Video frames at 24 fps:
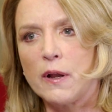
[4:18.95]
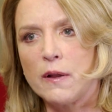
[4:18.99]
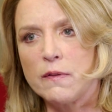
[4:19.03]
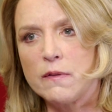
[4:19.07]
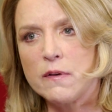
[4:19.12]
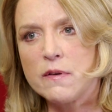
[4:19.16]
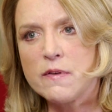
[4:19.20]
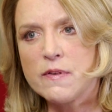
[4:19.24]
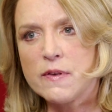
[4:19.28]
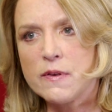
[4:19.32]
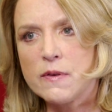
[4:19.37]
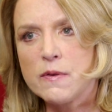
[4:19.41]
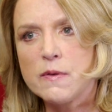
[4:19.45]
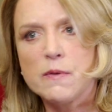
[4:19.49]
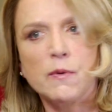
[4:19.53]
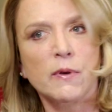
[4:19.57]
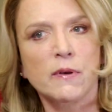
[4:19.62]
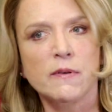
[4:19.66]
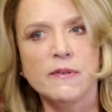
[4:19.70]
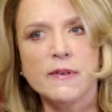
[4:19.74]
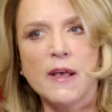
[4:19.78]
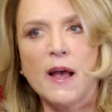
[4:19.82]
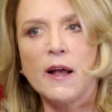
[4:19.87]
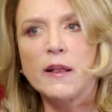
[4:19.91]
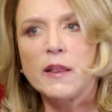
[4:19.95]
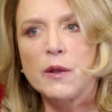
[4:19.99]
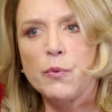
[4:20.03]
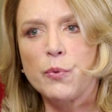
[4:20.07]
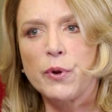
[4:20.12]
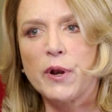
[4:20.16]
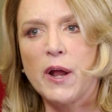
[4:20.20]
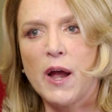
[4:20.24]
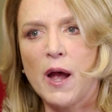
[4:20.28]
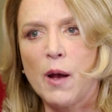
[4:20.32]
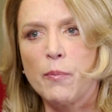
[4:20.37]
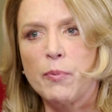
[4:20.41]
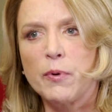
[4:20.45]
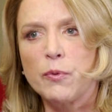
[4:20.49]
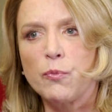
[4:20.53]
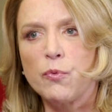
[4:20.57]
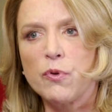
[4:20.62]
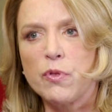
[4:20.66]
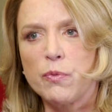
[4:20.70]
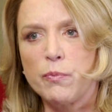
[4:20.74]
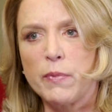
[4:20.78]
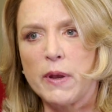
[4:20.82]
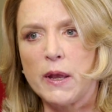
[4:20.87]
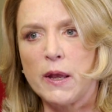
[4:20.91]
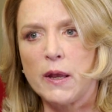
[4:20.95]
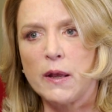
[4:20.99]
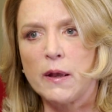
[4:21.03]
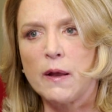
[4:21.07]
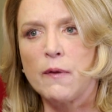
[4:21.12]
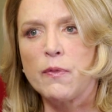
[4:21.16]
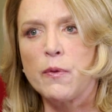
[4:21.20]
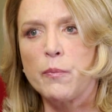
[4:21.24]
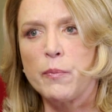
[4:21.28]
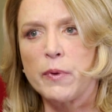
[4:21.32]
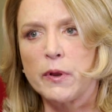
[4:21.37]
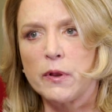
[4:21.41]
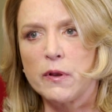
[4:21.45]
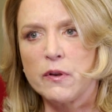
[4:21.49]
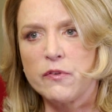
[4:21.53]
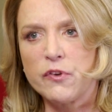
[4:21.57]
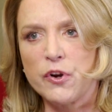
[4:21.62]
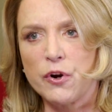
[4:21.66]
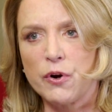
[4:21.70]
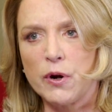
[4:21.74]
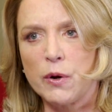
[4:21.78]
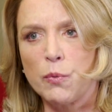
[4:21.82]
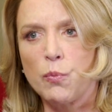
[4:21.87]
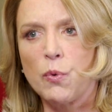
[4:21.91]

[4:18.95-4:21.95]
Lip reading: And this is exactly what happened with me and the military.